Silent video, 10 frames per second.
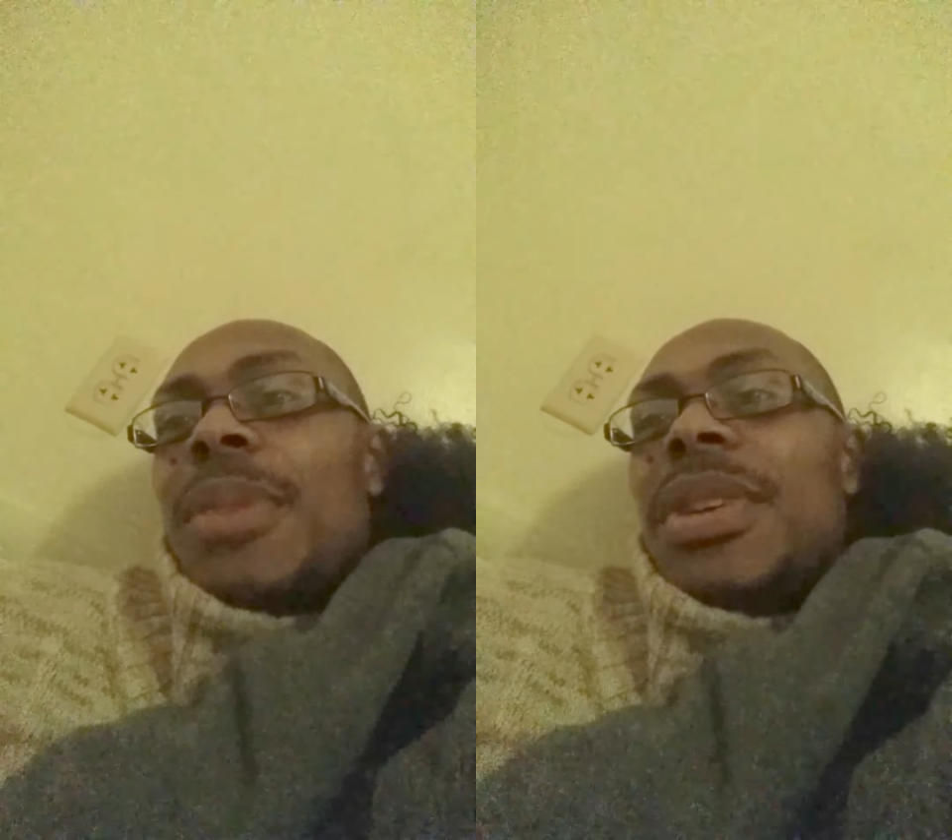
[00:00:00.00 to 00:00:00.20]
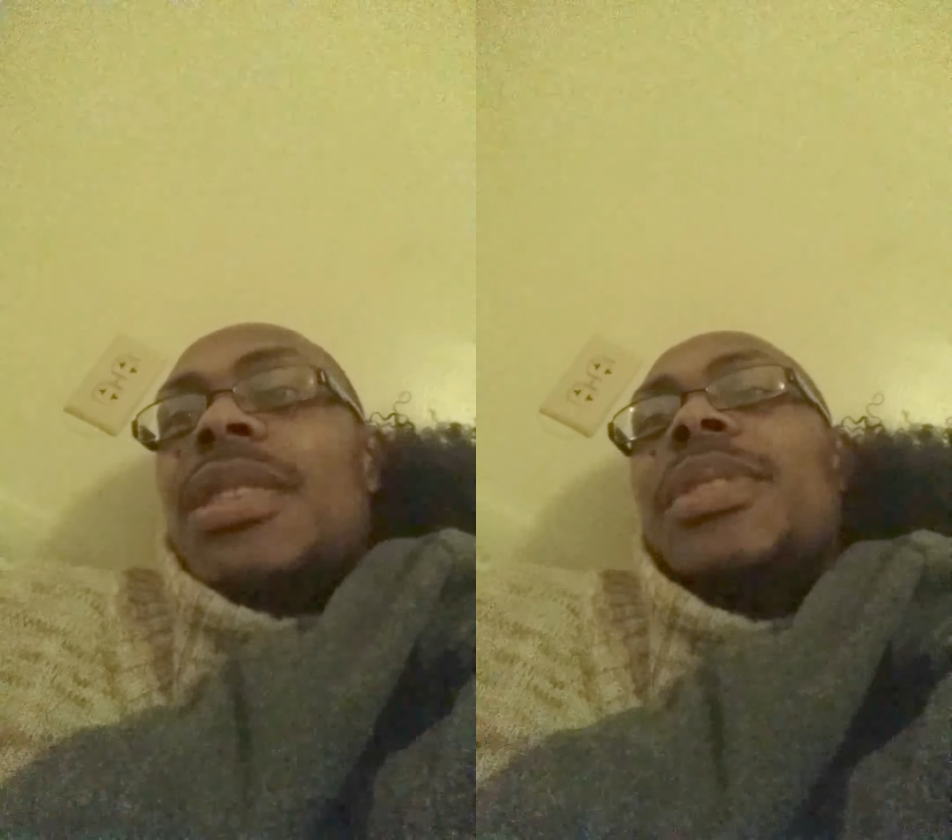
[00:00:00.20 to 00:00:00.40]

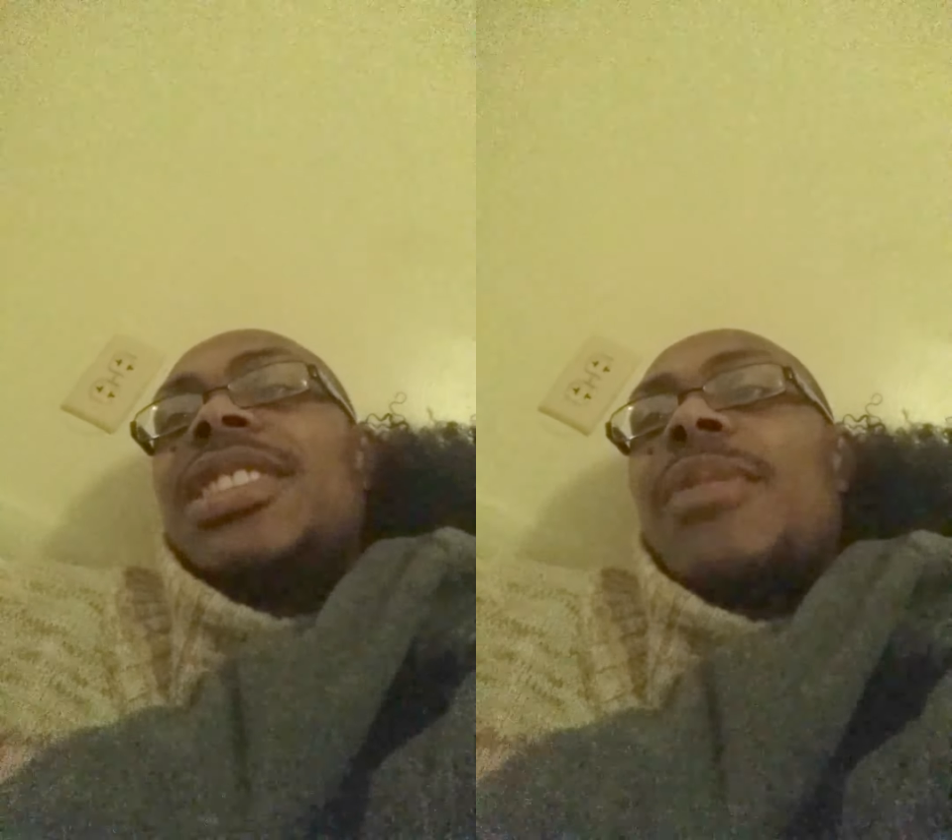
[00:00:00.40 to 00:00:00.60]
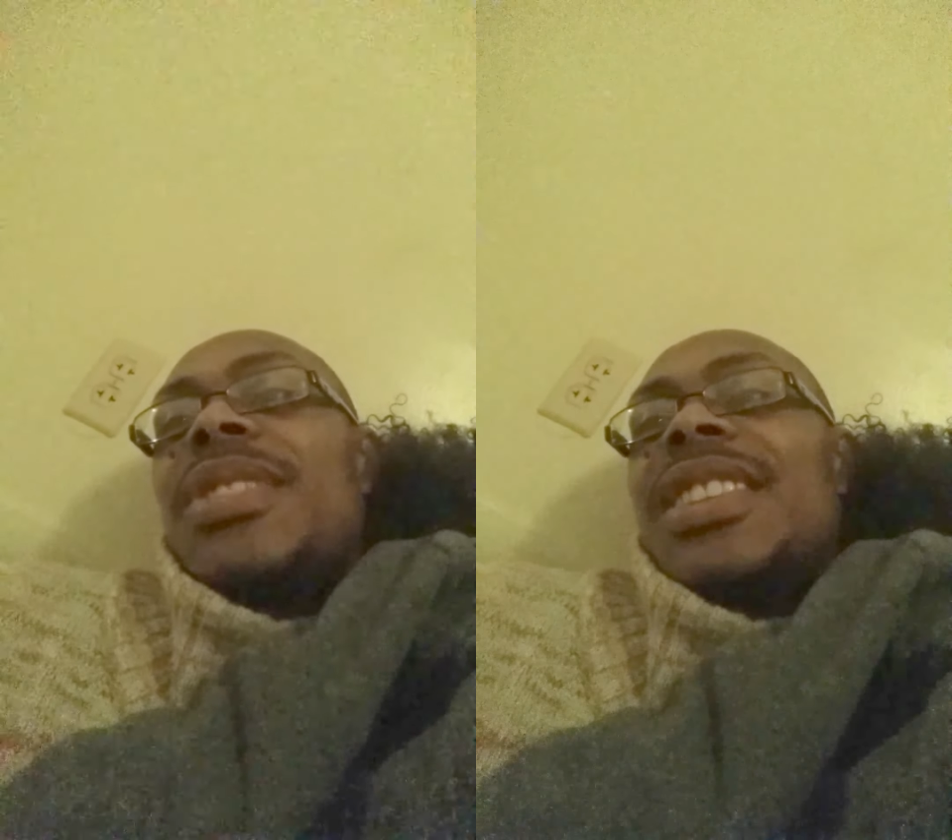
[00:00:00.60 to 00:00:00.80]
I mean, number
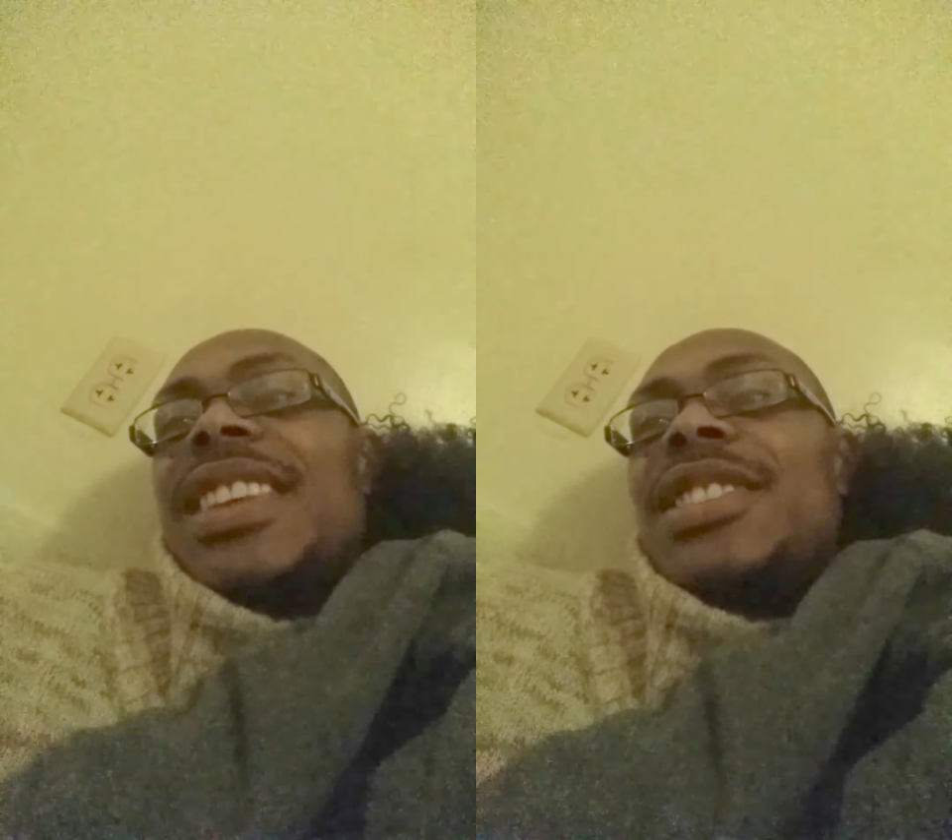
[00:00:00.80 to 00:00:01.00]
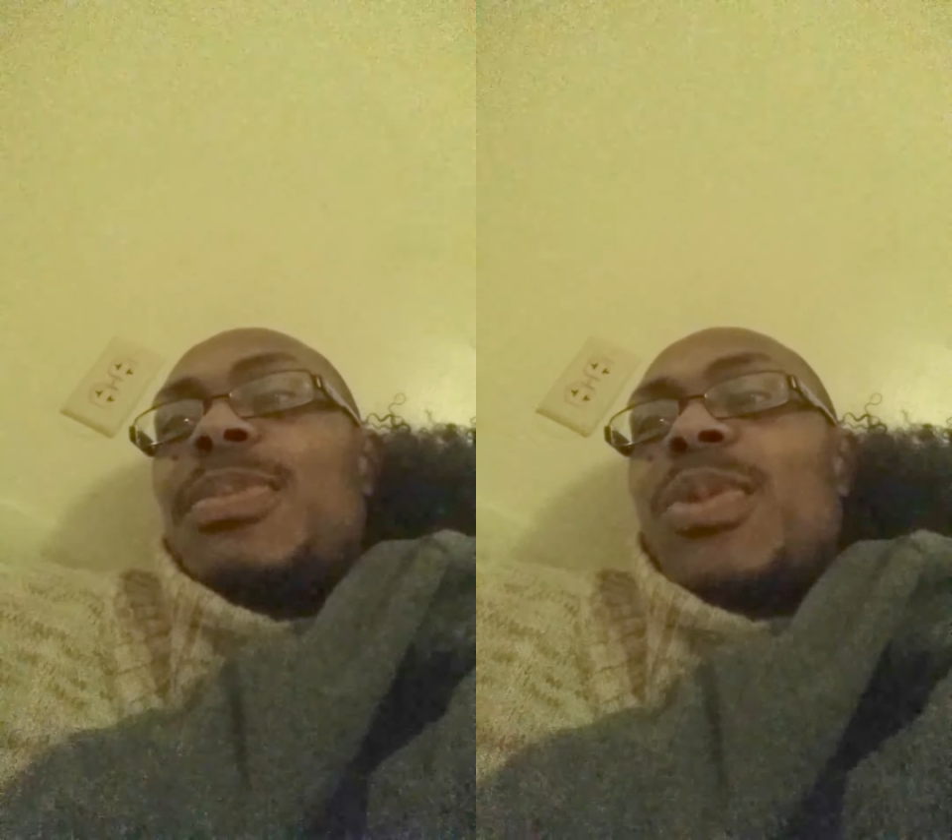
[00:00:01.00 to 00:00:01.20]
seven is
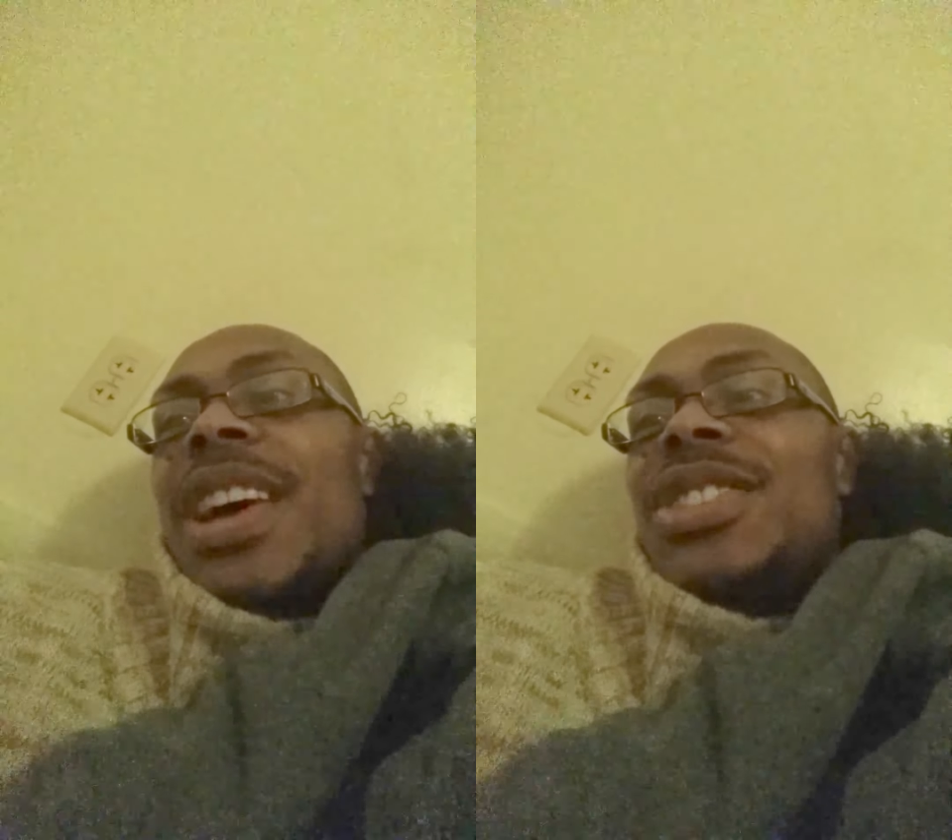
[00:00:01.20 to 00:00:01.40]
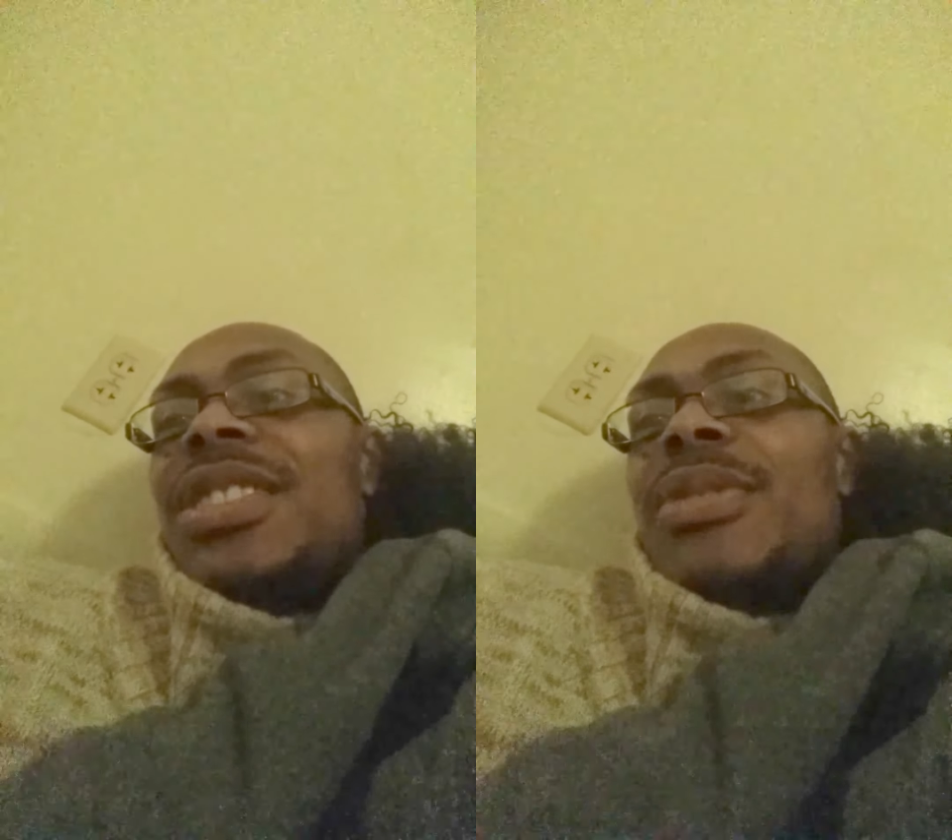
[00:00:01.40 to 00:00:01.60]

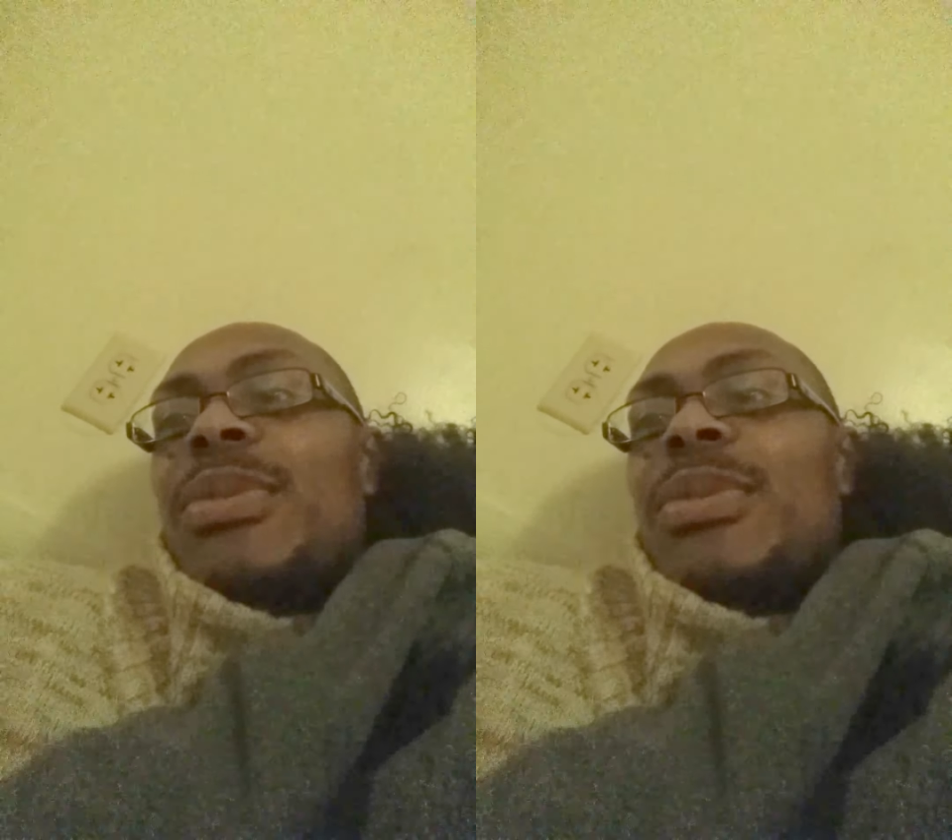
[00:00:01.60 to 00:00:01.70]
inspiration